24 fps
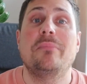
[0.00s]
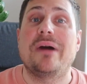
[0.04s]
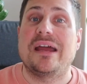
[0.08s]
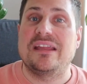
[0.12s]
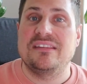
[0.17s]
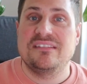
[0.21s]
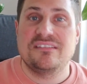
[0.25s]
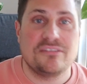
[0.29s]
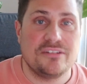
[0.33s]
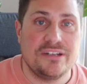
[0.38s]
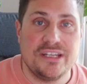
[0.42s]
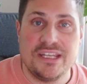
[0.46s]

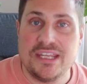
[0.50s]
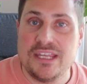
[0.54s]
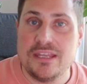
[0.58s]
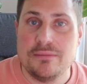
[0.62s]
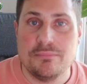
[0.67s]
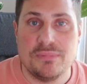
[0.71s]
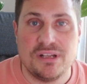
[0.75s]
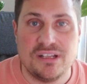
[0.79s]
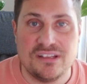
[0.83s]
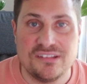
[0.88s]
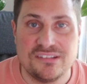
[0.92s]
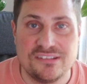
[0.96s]
answering
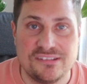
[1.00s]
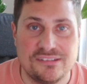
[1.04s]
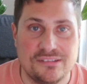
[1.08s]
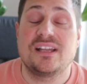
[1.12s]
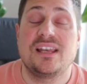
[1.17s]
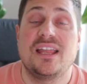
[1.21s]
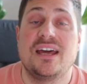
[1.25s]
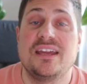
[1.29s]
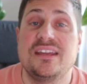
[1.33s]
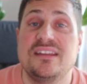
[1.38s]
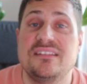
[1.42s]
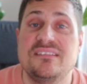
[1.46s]
emails,
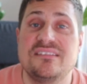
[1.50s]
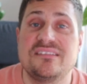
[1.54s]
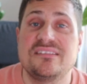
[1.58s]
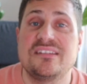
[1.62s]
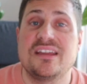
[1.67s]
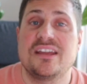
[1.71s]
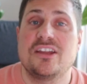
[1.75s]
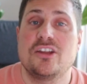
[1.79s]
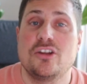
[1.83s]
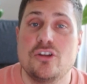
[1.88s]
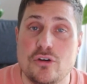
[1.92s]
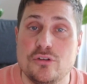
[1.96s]
clients
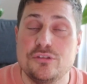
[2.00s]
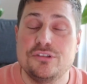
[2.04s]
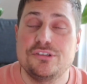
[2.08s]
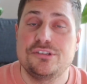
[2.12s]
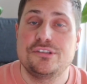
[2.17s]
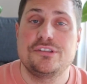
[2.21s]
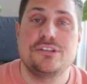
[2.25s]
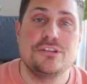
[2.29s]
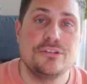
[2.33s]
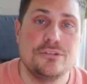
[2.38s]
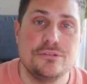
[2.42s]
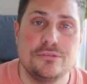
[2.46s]
that
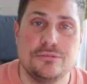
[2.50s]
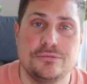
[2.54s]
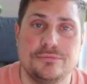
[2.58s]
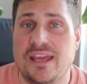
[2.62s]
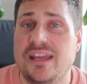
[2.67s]
ghost you,